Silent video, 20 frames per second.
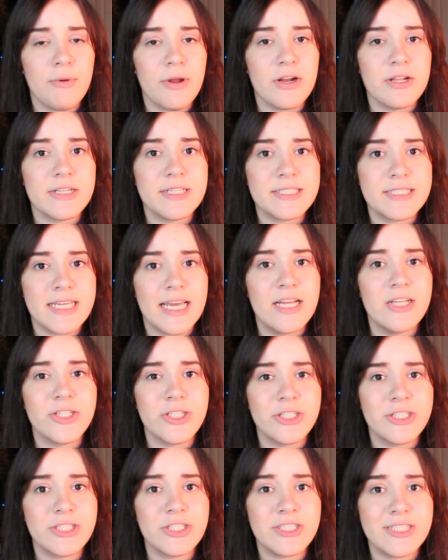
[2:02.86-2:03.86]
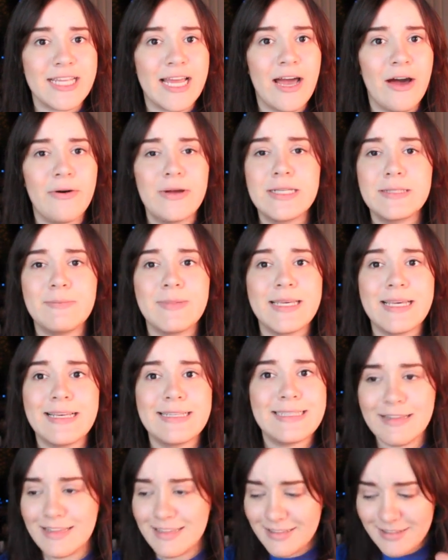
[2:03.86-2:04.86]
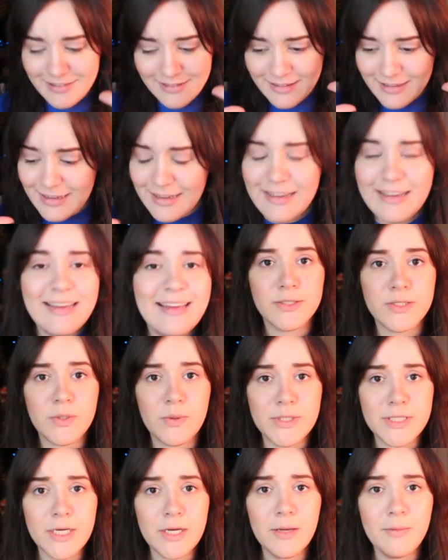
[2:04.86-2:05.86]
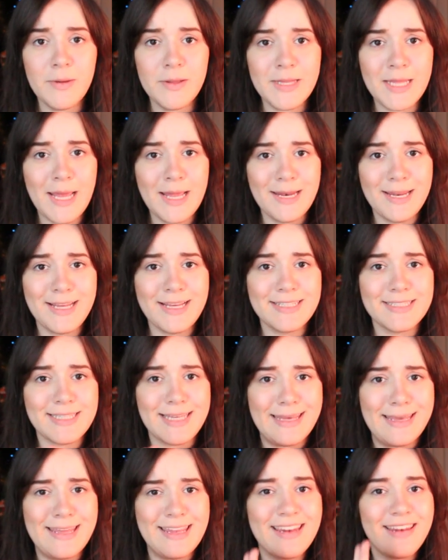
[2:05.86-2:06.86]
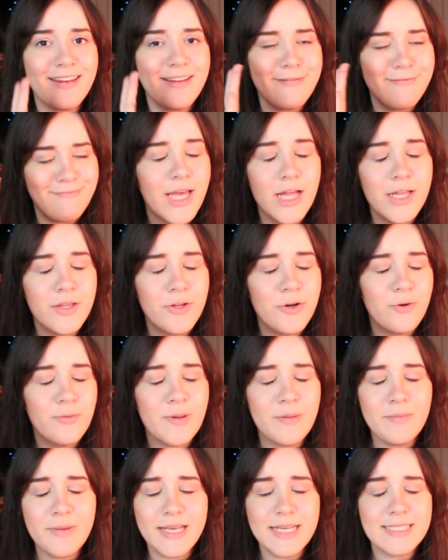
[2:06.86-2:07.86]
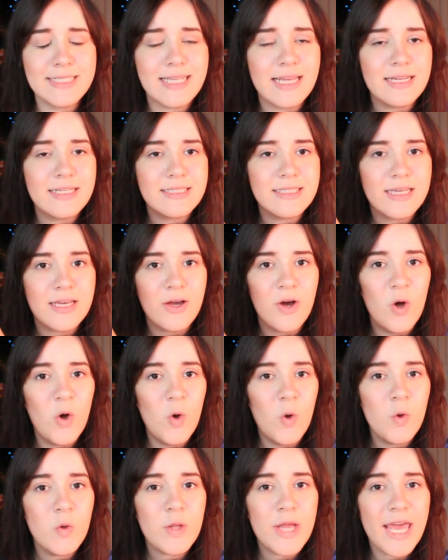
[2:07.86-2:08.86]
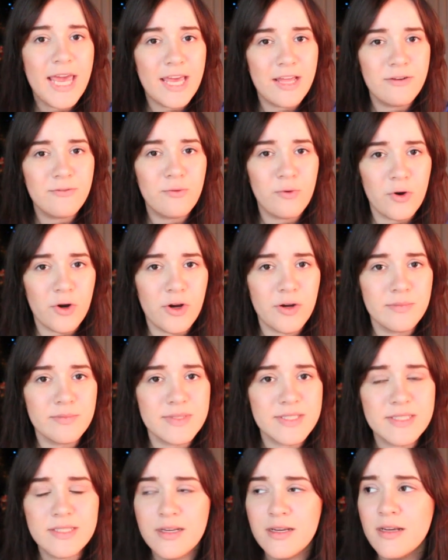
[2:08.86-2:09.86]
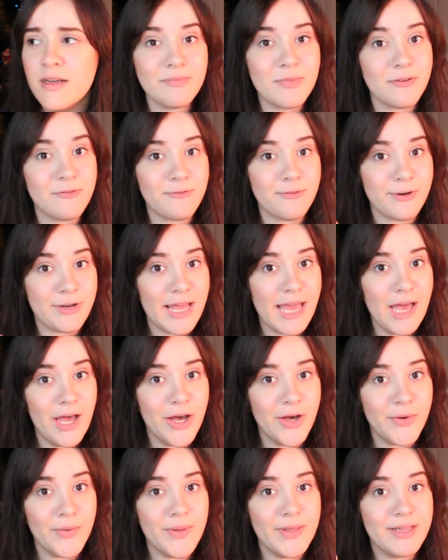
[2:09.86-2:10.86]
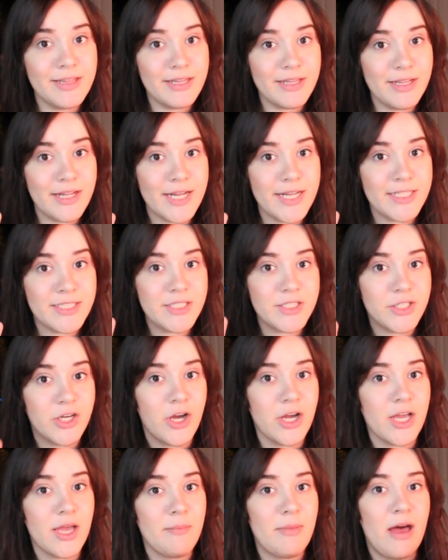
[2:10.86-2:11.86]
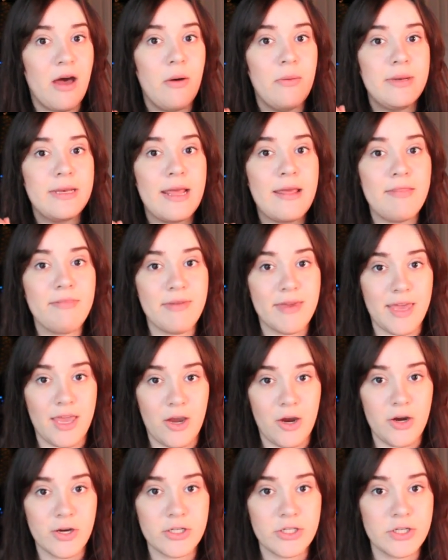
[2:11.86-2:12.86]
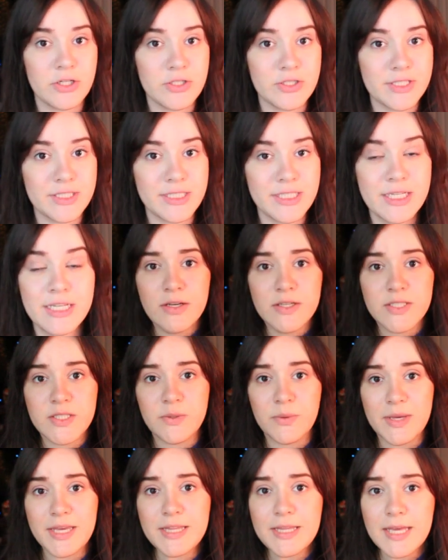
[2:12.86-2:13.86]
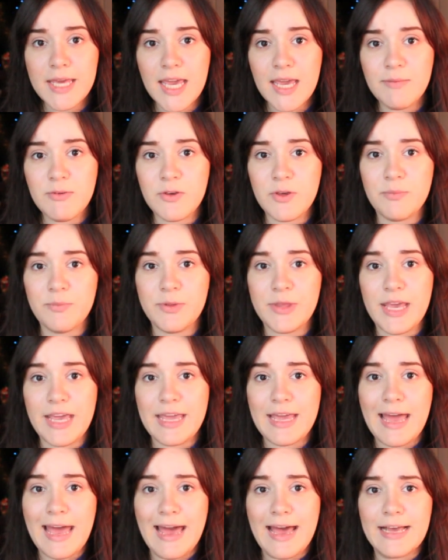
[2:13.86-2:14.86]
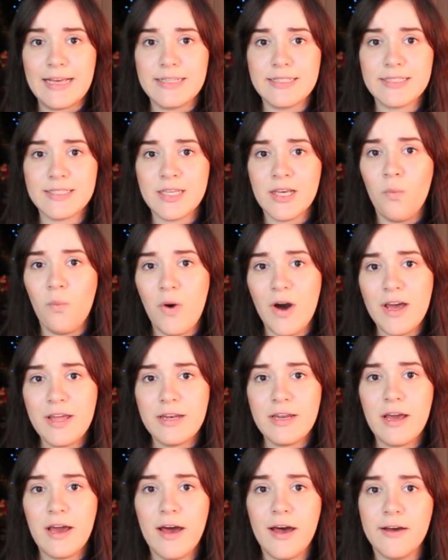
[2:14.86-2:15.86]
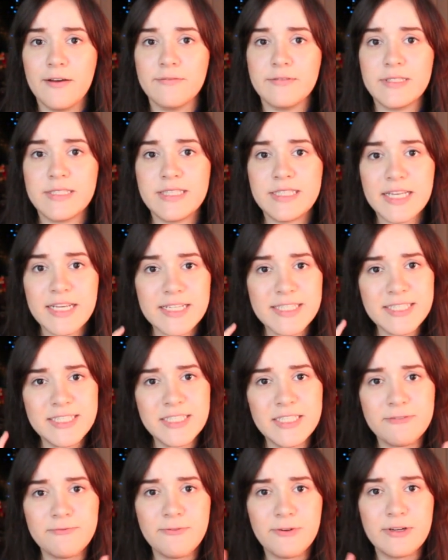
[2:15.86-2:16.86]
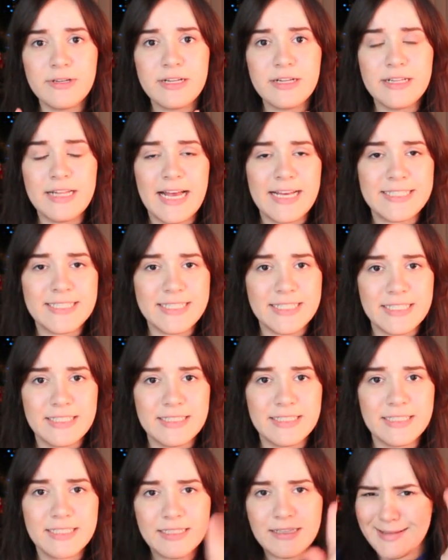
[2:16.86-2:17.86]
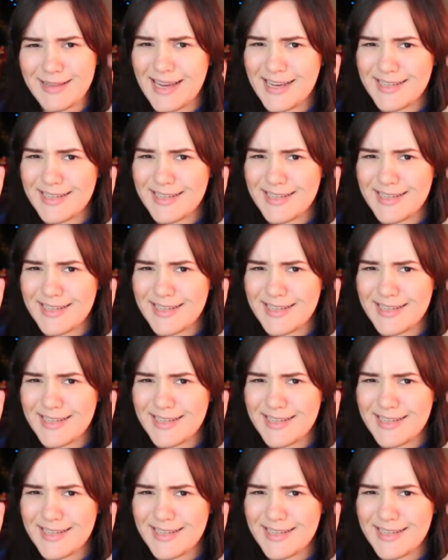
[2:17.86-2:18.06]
went on this tangent just now, is because so we'll talk about the endings in a little bit because that is a whole can of worms, but for now, let's talk about the characters. So in the game you can play as one of 6 different classes